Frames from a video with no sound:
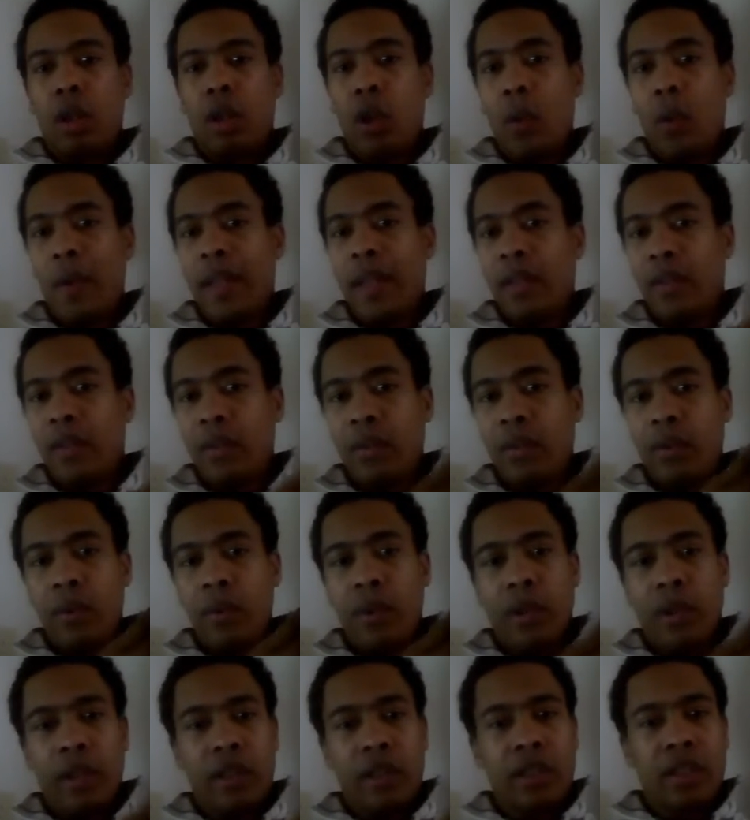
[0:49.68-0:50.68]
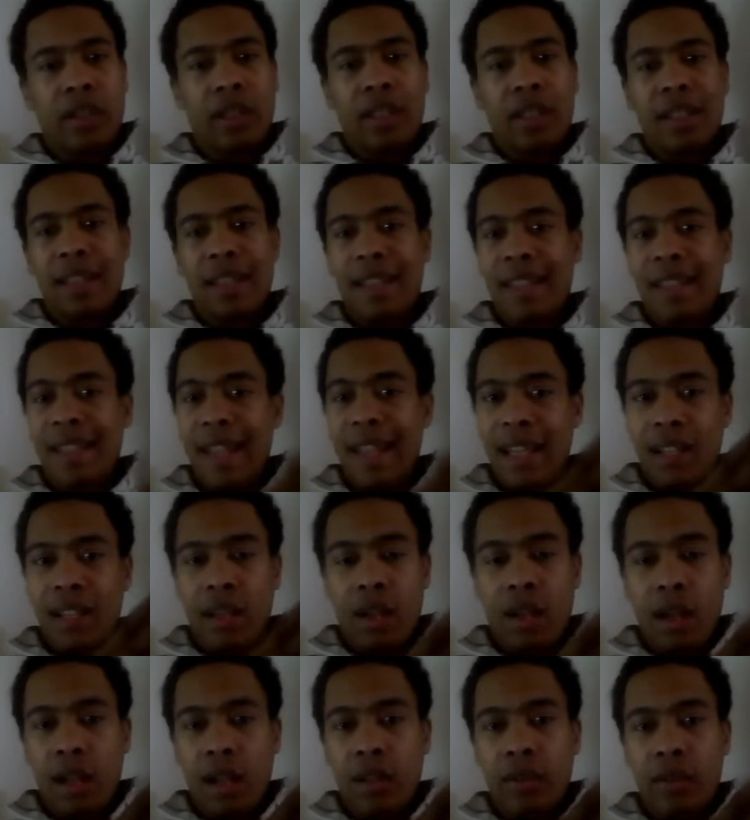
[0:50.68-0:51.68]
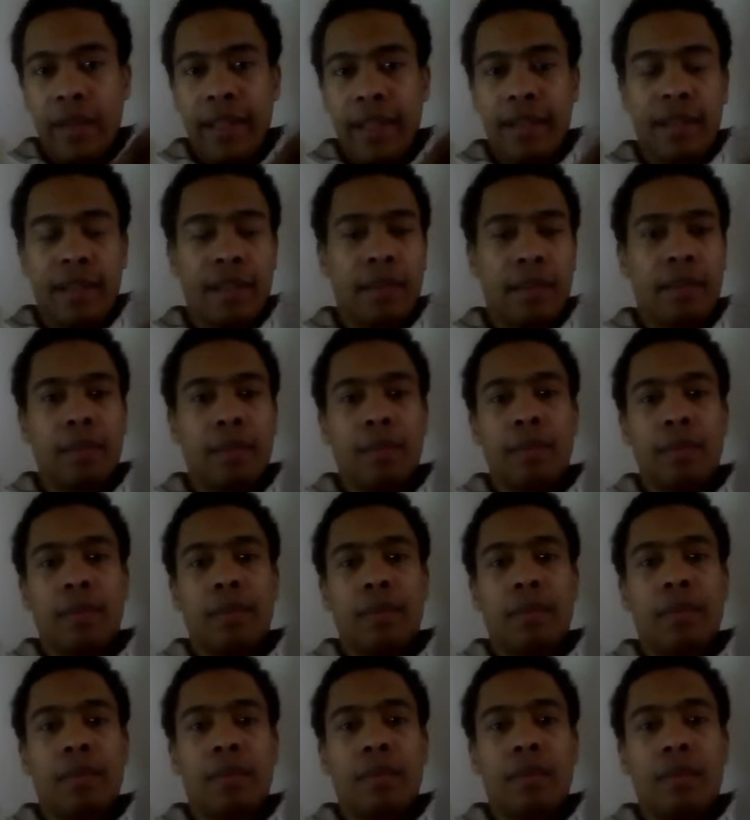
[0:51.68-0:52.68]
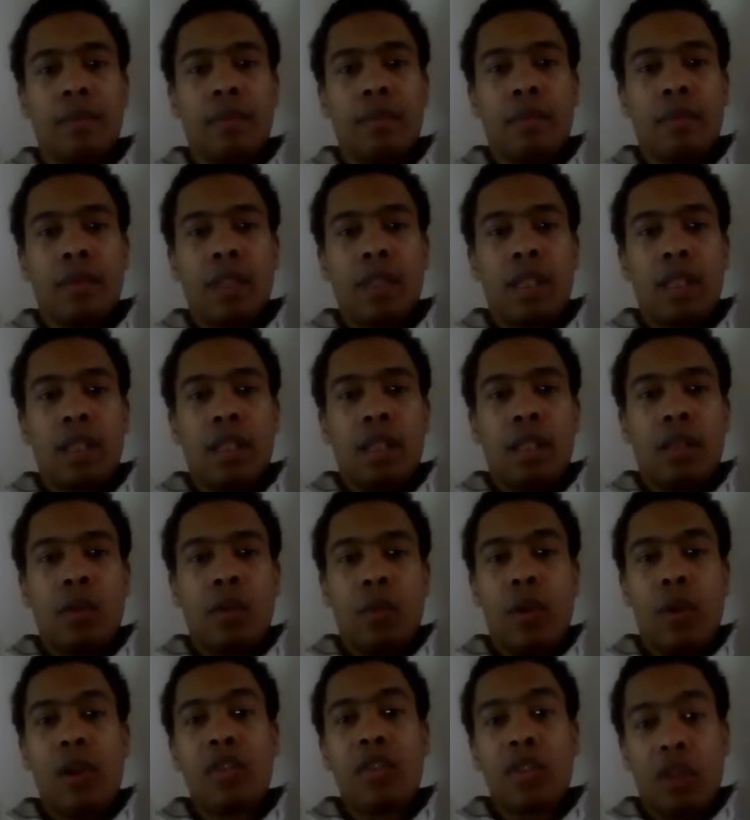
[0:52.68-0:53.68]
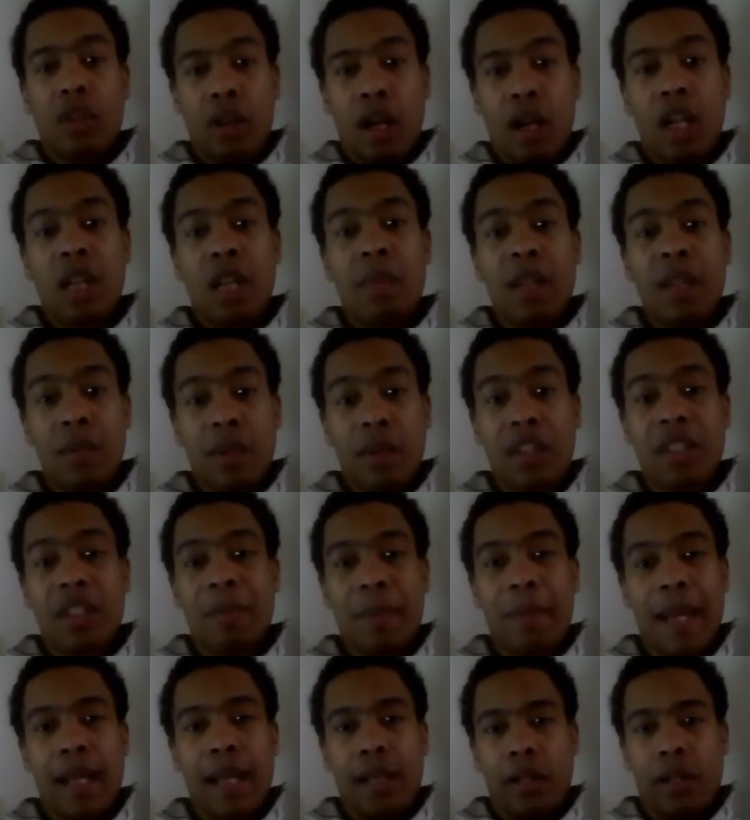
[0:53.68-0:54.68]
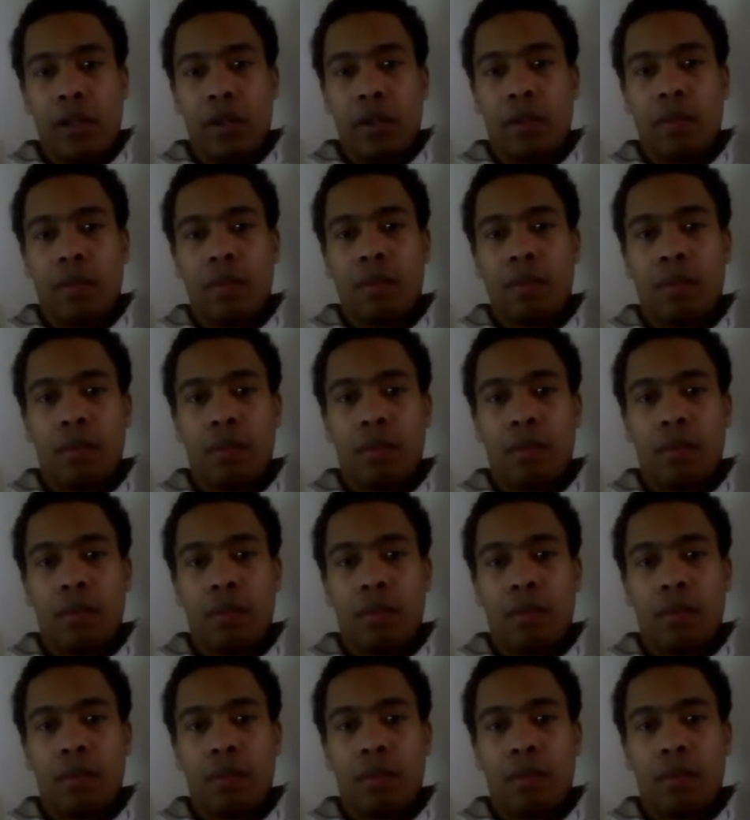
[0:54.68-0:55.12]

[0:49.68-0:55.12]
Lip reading: going towards 1600, the world's economy was Spanish.